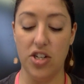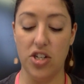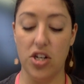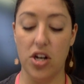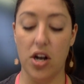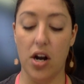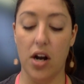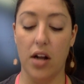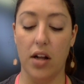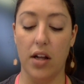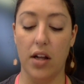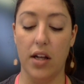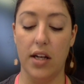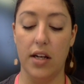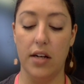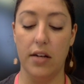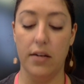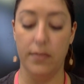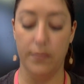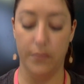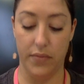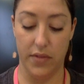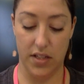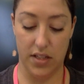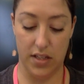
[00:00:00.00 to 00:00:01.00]
Charlotte,"
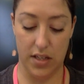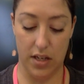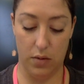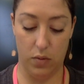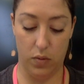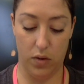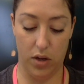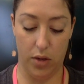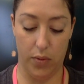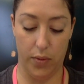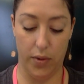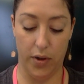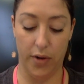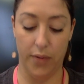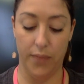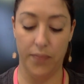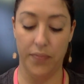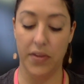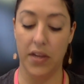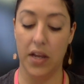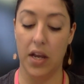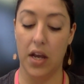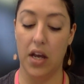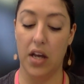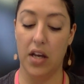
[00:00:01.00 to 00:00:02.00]
said Wilbur.
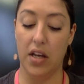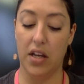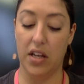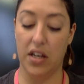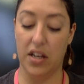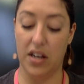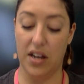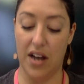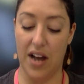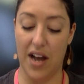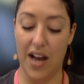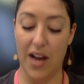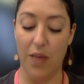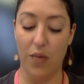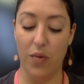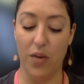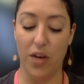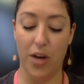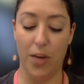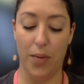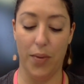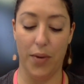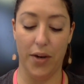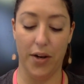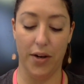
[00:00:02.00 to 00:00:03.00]
"Good night,
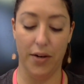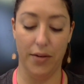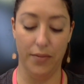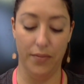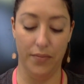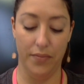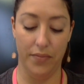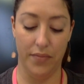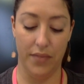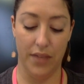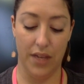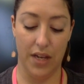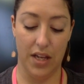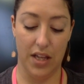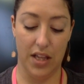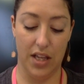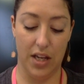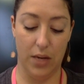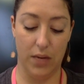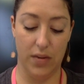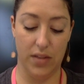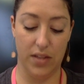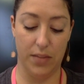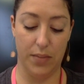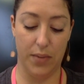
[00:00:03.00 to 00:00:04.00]
Wilbur."
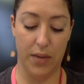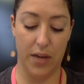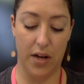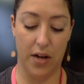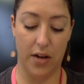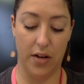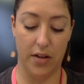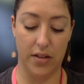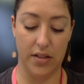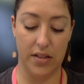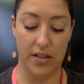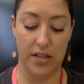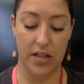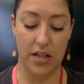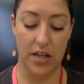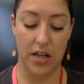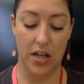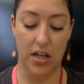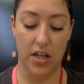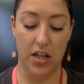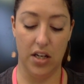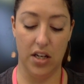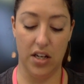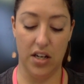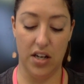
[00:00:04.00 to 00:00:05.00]
There was a pause.
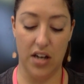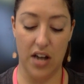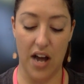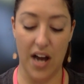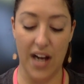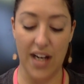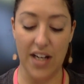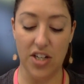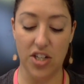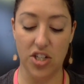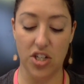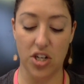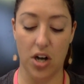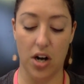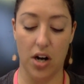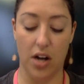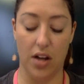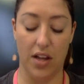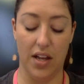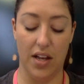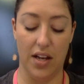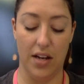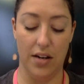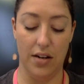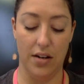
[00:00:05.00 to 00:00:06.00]
"Good night,
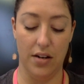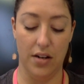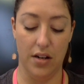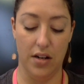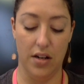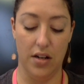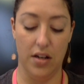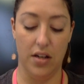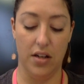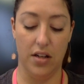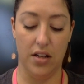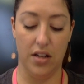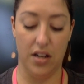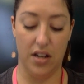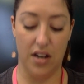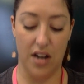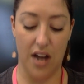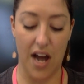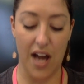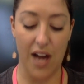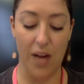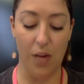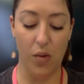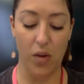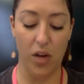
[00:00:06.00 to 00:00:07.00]
Charlotte." "Good
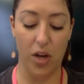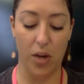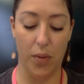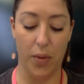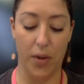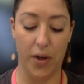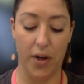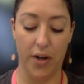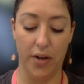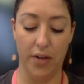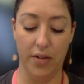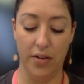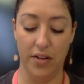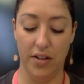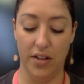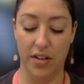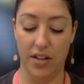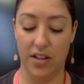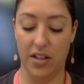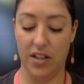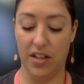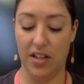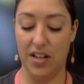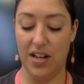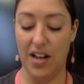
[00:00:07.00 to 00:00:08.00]
night, Wilbur."
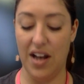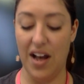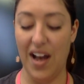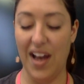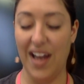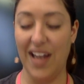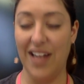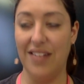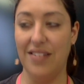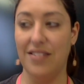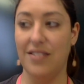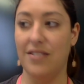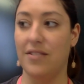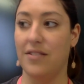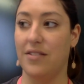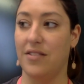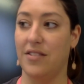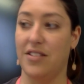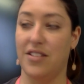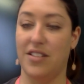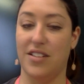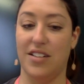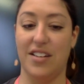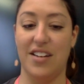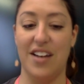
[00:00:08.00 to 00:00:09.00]
"Good night."
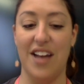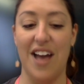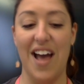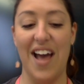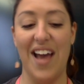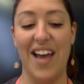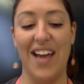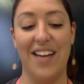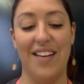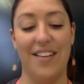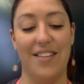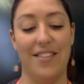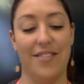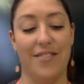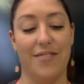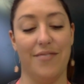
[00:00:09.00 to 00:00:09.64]
"Good night."